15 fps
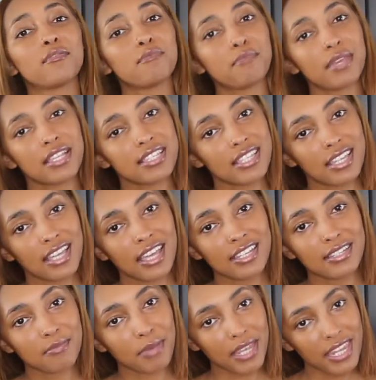means
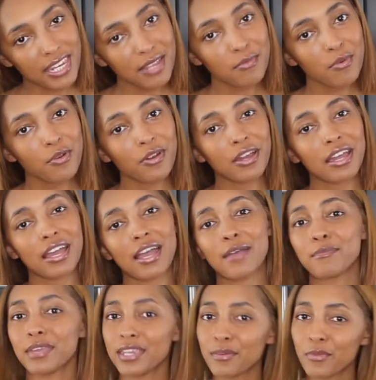that by eating more,
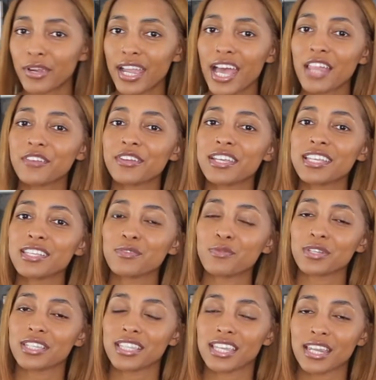I'm eating more calories,
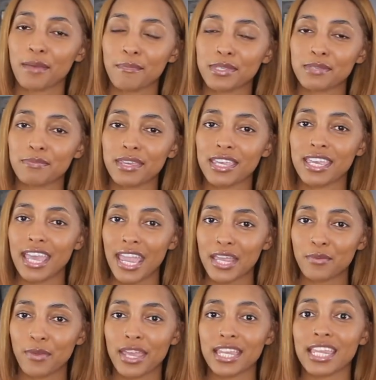which then helps me
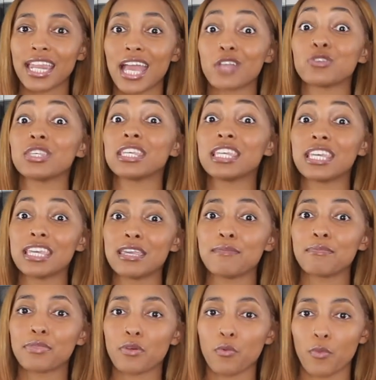gain weight and actually
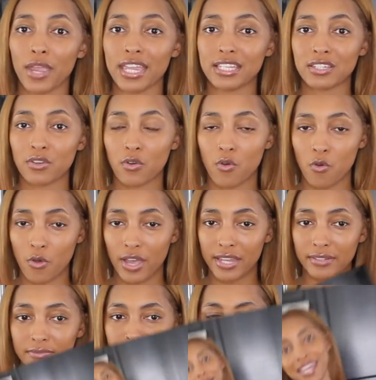keep the weight on.
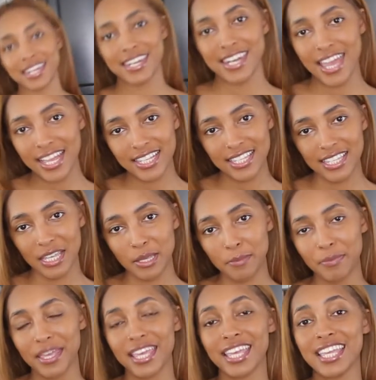And then my next
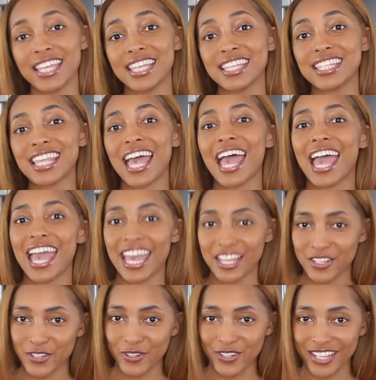tip is
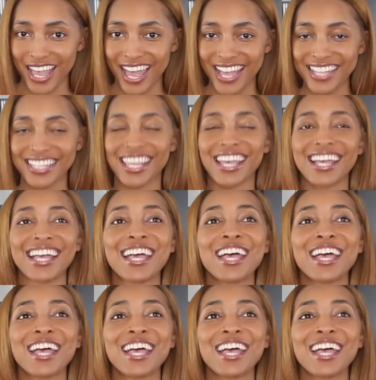exercise.